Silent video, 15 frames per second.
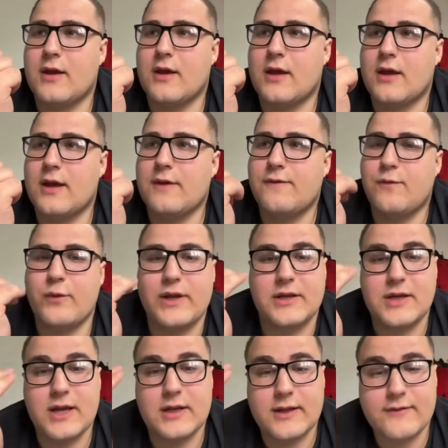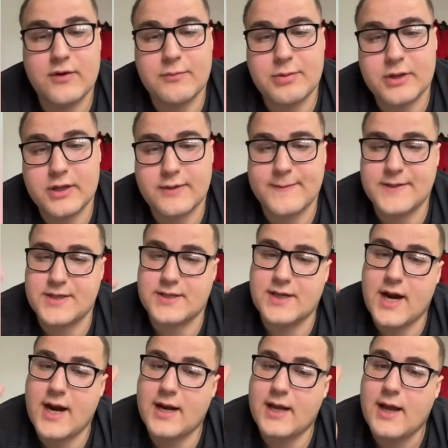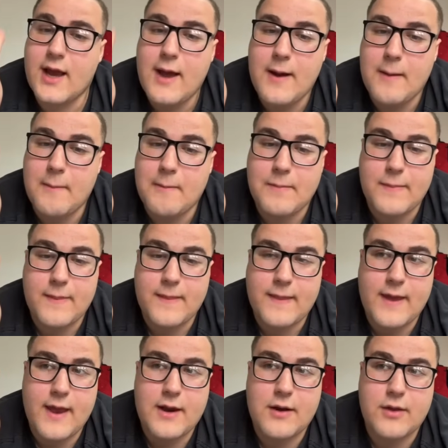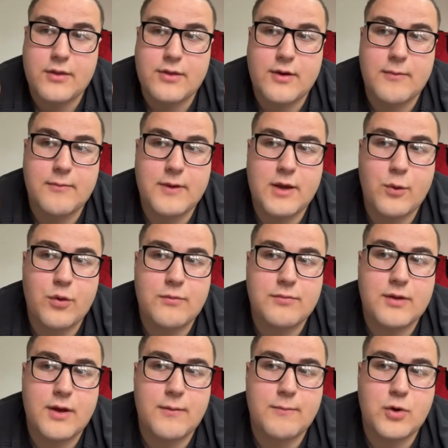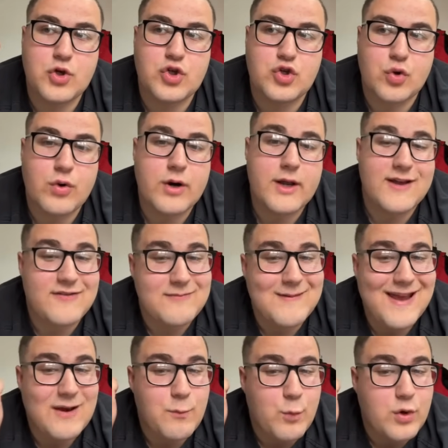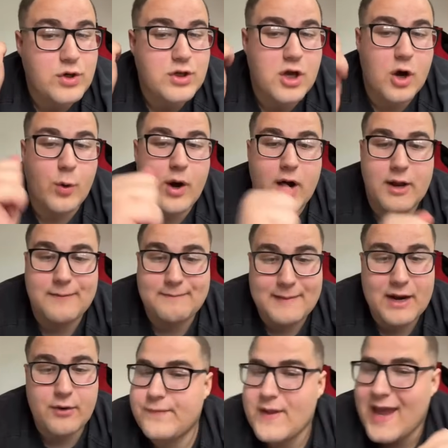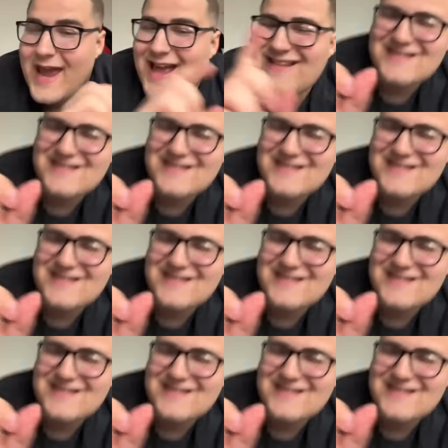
if we did live in a polygamous society, then the majority of men would go unmarried. And